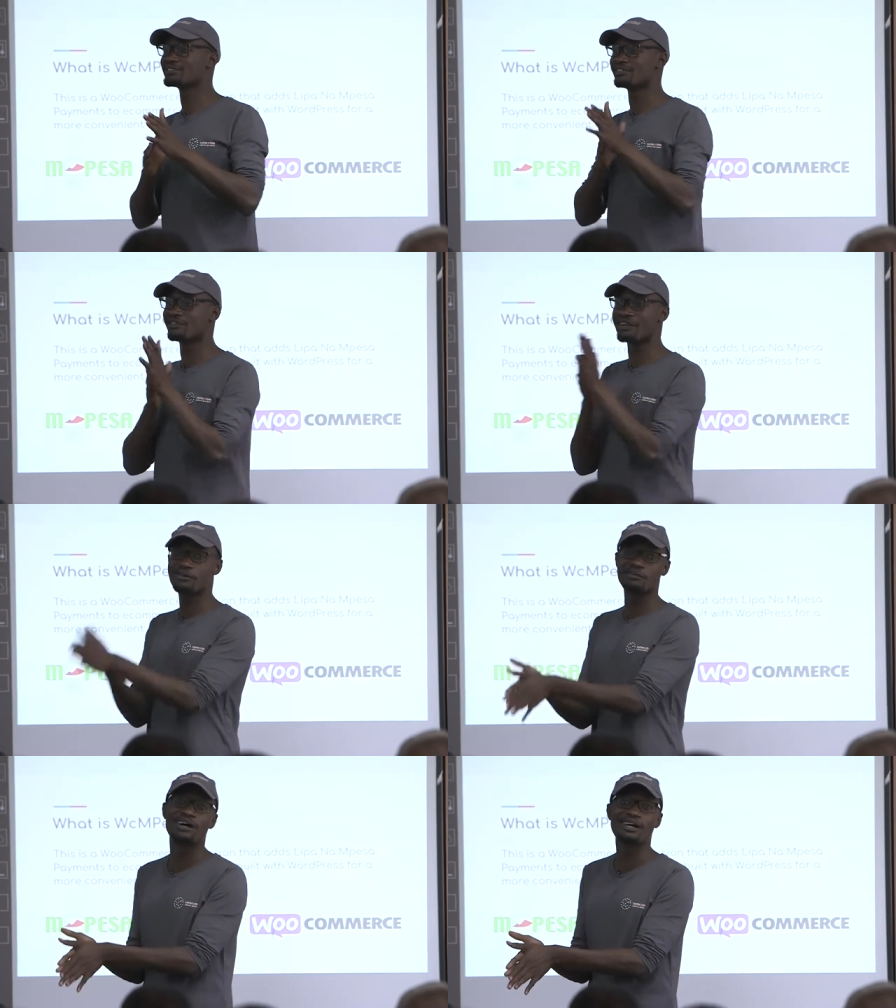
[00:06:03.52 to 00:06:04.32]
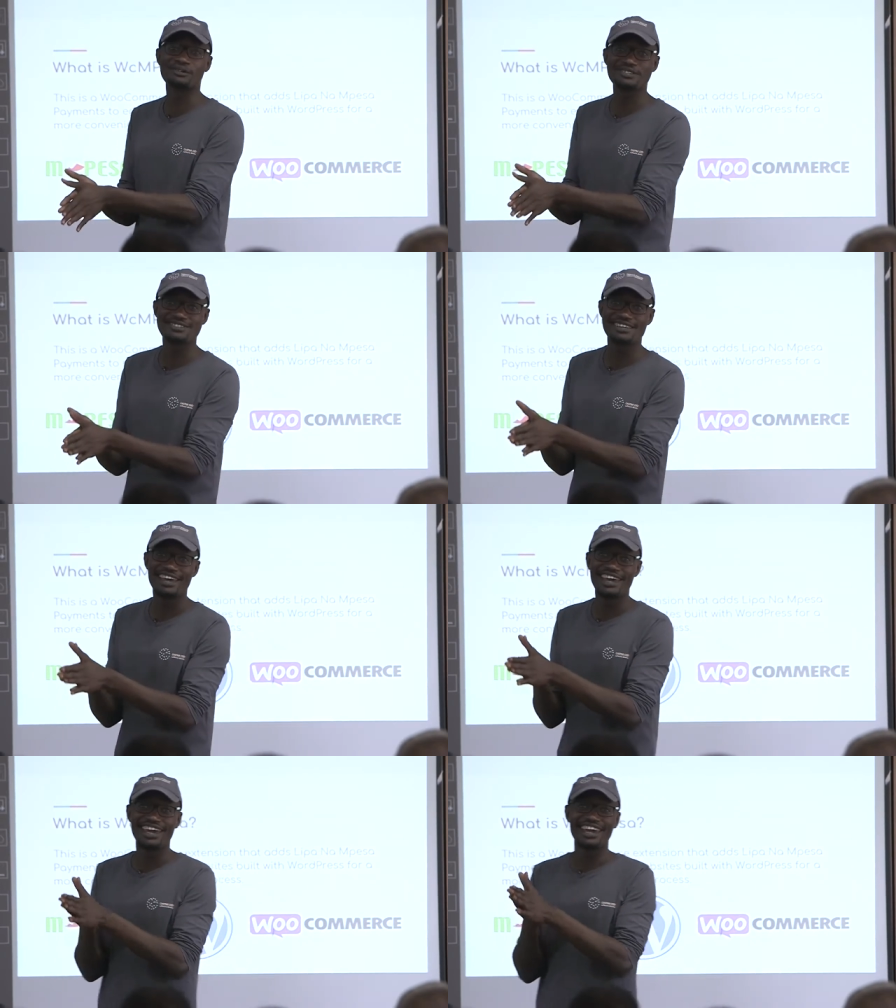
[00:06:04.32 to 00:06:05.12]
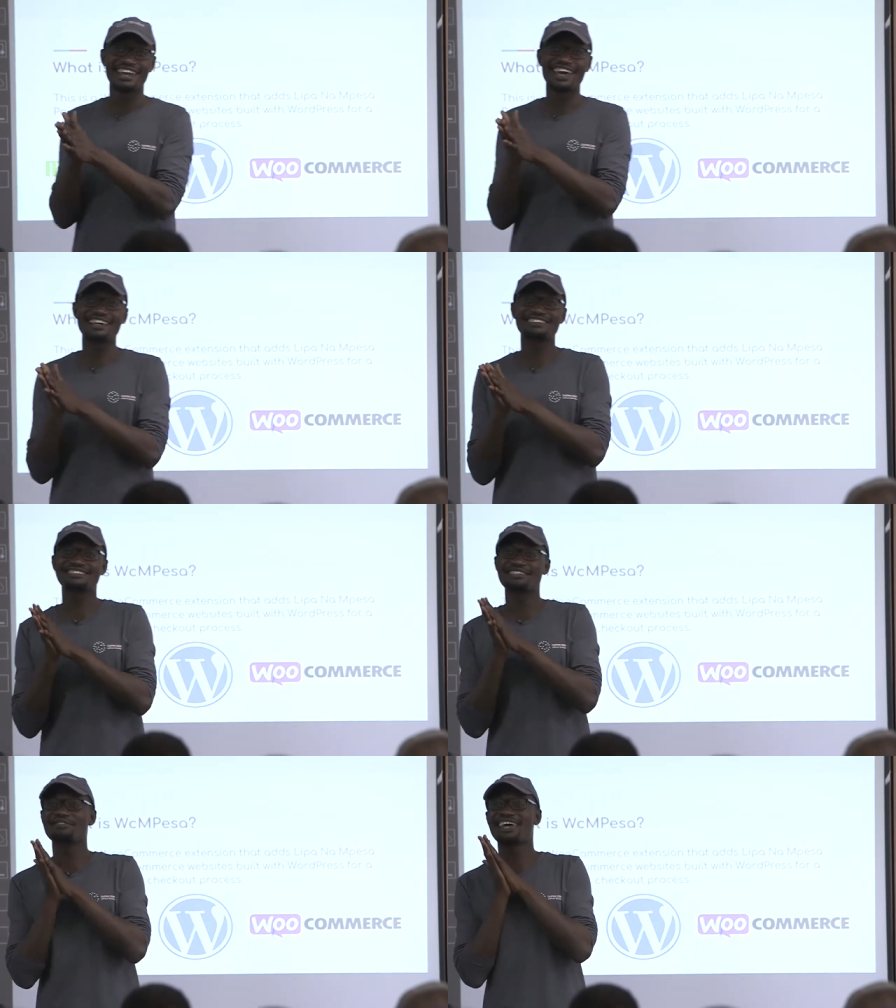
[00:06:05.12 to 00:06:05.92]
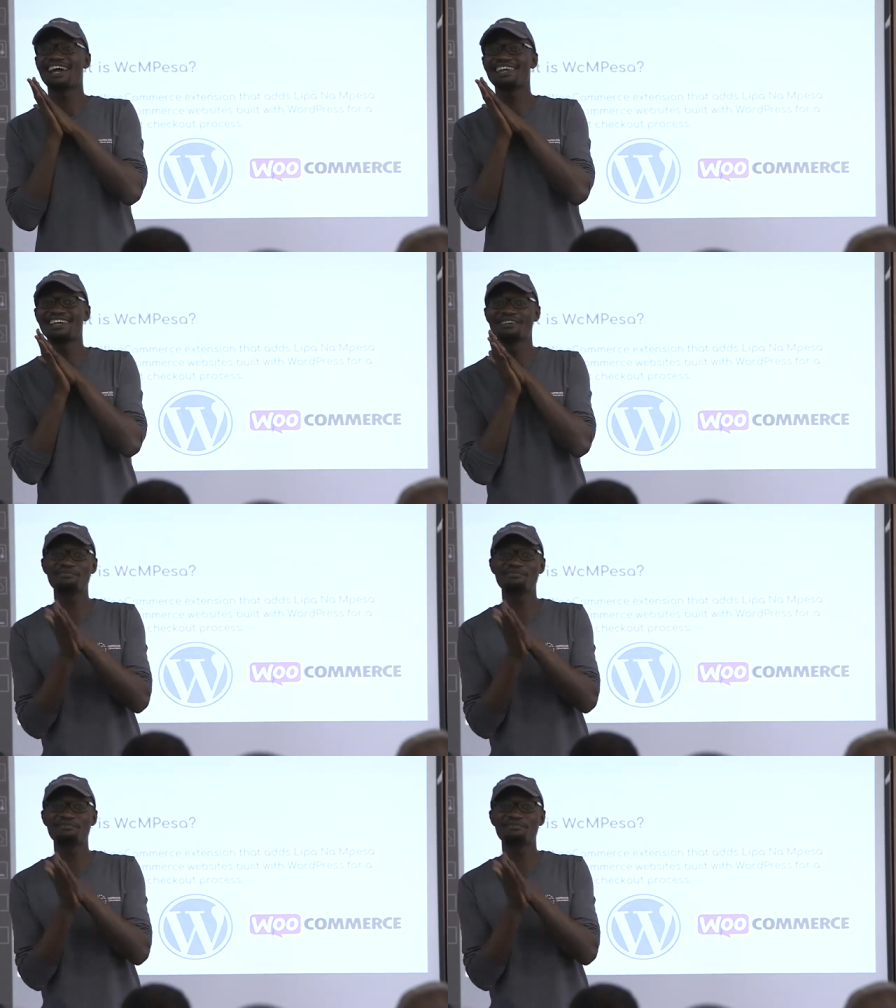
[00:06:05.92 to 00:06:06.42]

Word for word: to Safaricom House, and I asked if they had an